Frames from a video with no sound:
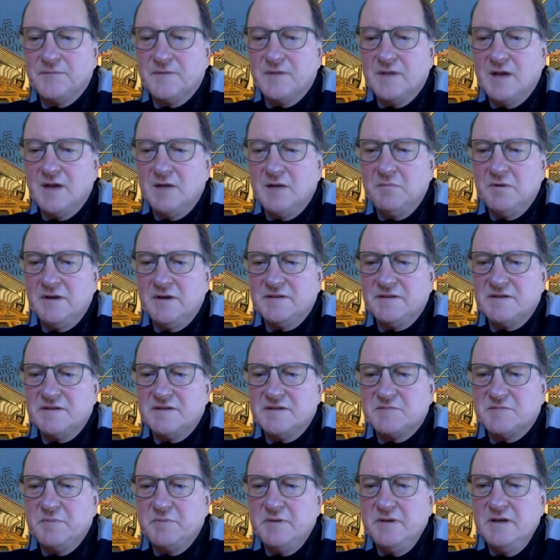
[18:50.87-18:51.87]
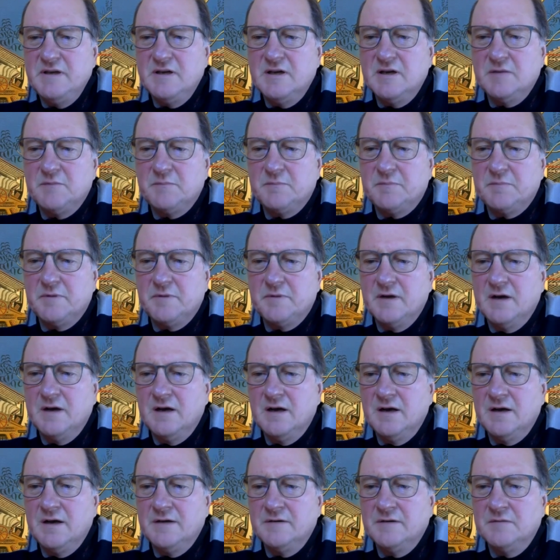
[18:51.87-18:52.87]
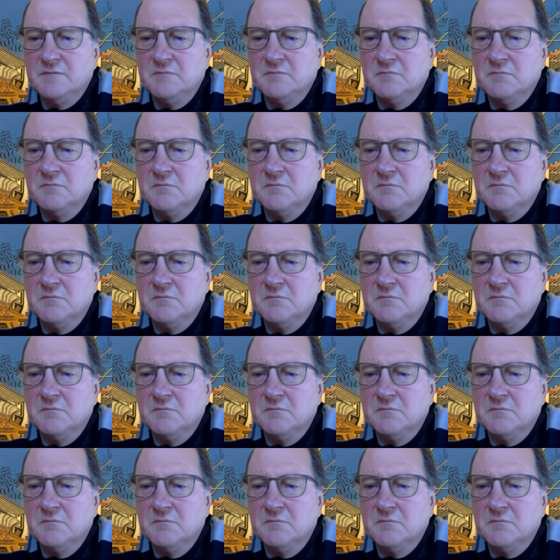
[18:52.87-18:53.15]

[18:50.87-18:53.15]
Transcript: about the speed up on